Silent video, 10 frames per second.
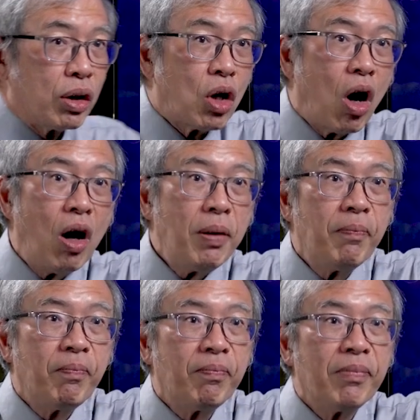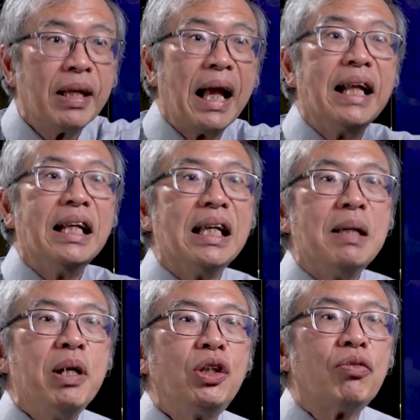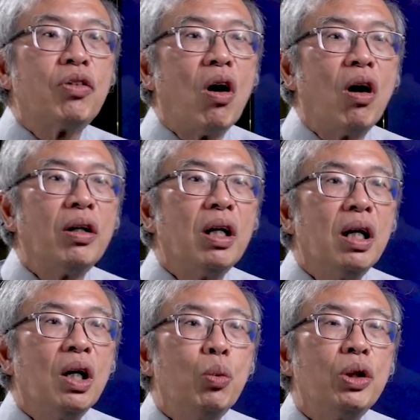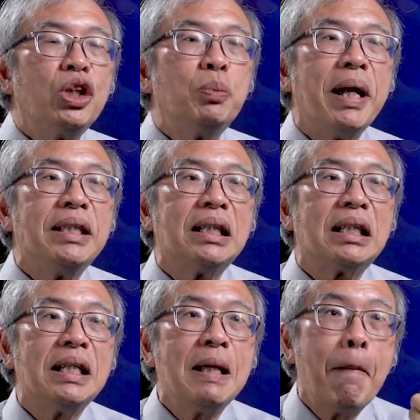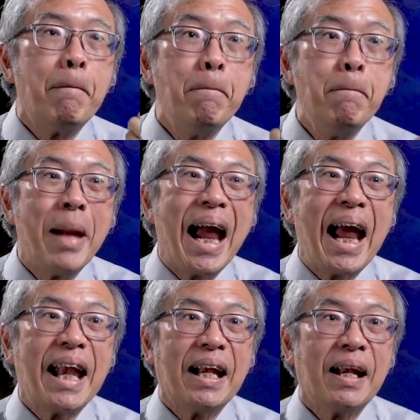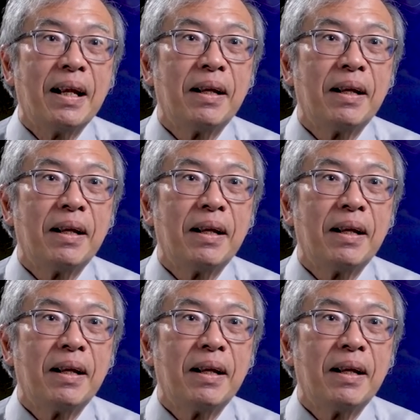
God and the image of God, which is basically man.